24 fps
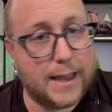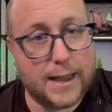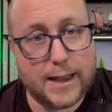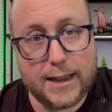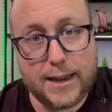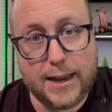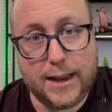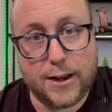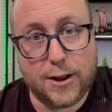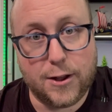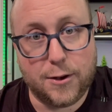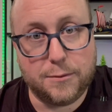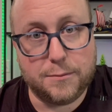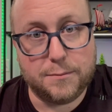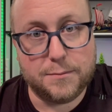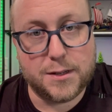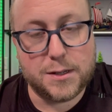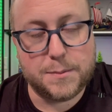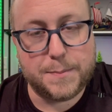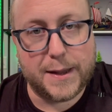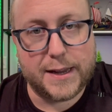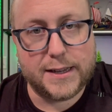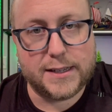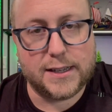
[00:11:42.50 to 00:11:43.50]
you know,
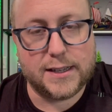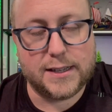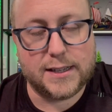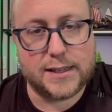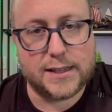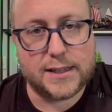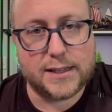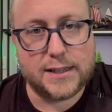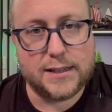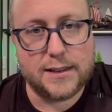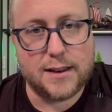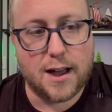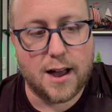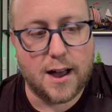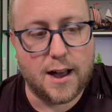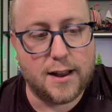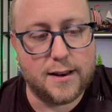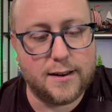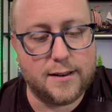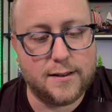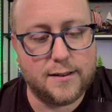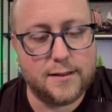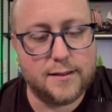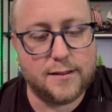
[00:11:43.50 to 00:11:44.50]
space is not
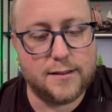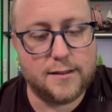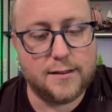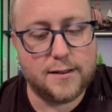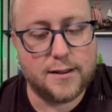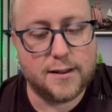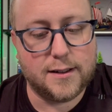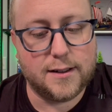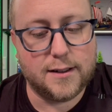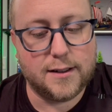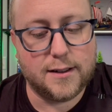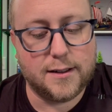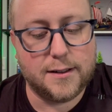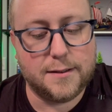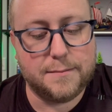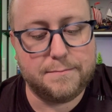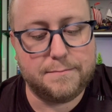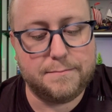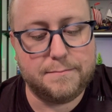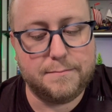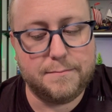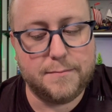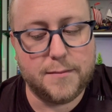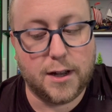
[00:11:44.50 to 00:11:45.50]

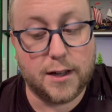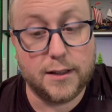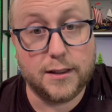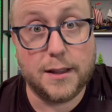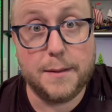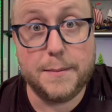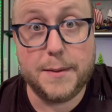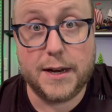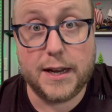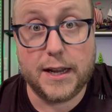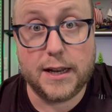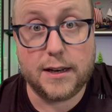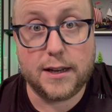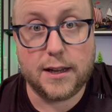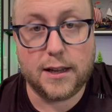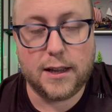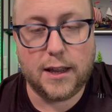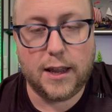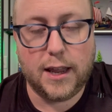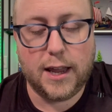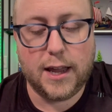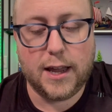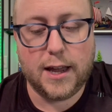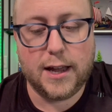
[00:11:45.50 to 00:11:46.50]
unlimited,
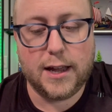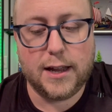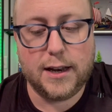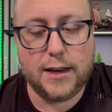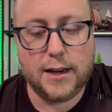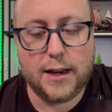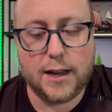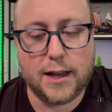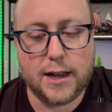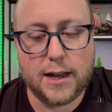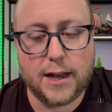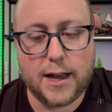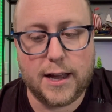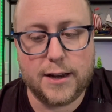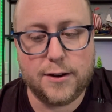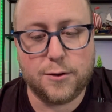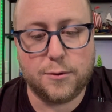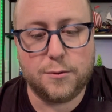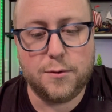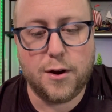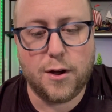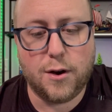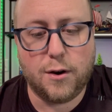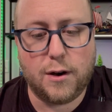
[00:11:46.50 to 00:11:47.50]
and I
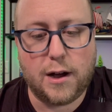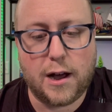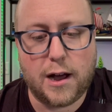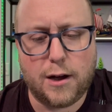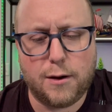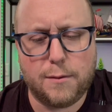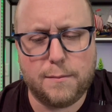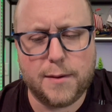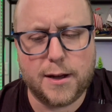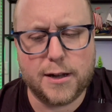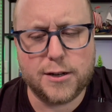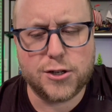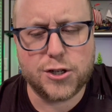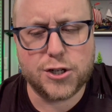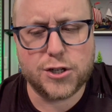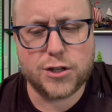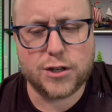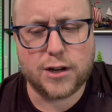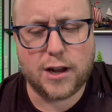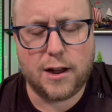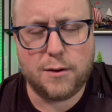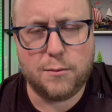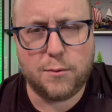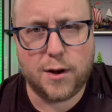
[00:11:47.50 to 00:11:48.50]
don't know how much
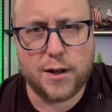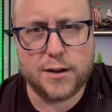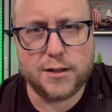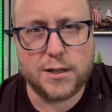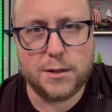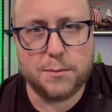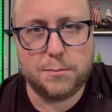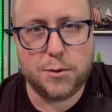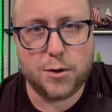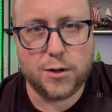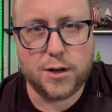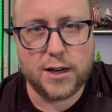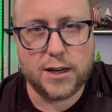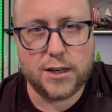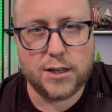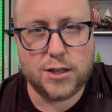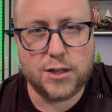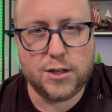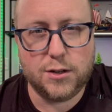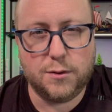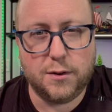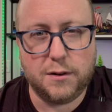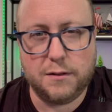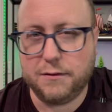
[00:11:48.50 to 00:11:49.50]
I want to put
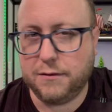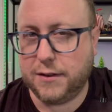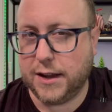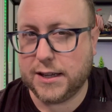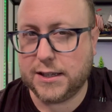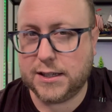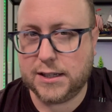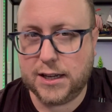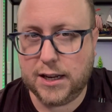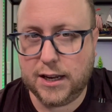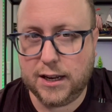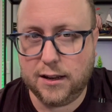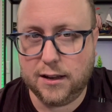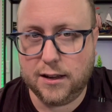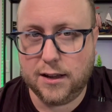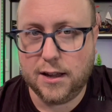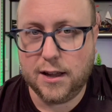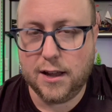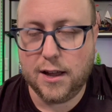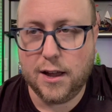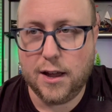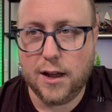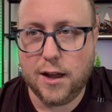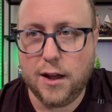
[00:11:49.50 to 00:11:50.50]
into investing
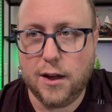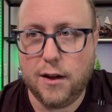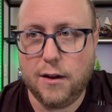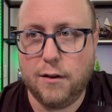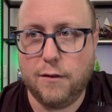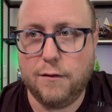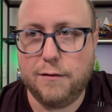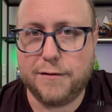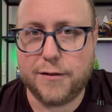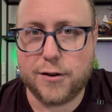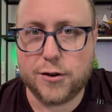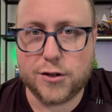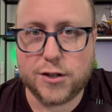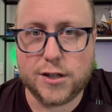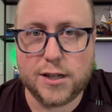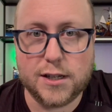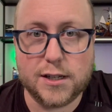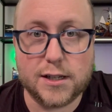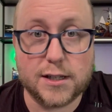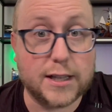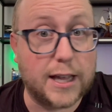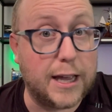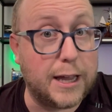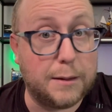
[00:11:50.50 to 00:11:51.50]

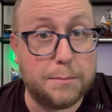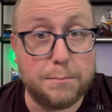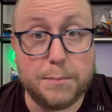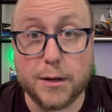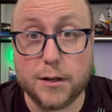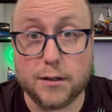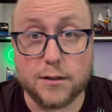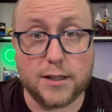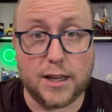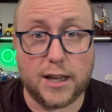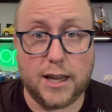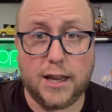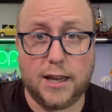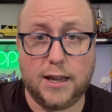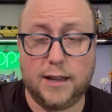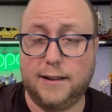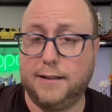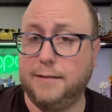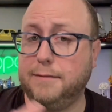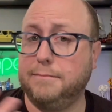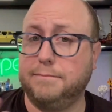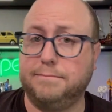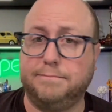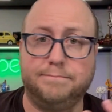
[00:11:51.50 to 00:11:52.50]
versus like
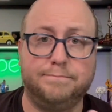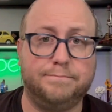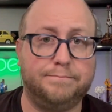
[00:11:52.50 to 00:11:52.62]
building,